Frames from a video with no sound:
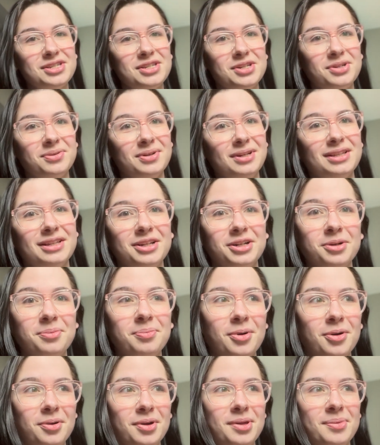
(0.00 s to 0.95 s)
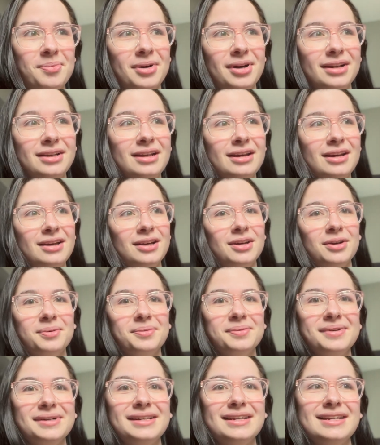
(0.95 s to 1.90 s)
to it that are Pokemon.
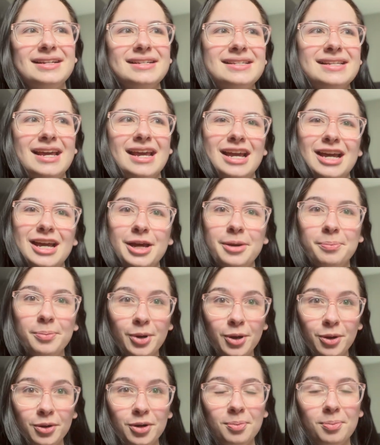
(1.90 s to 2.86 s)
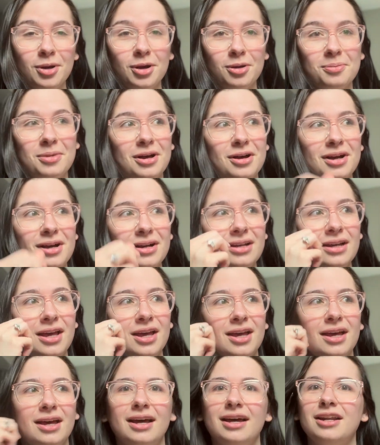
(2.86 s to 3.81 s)
One is a Pokeball bong,
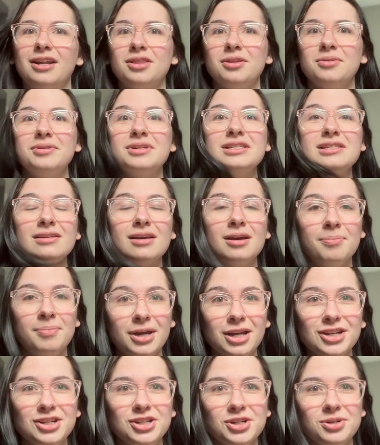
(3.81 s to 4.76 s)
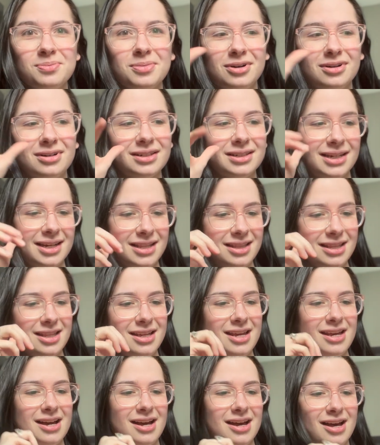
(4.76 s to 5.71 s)
another one's a Pikachu bong, and
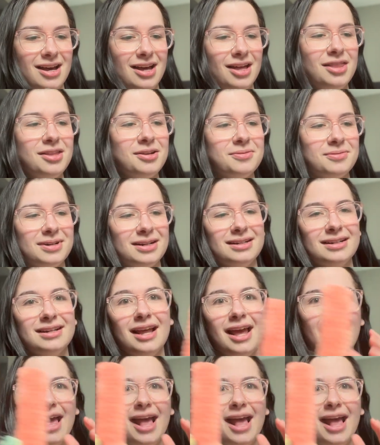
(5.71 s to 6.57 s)
the other one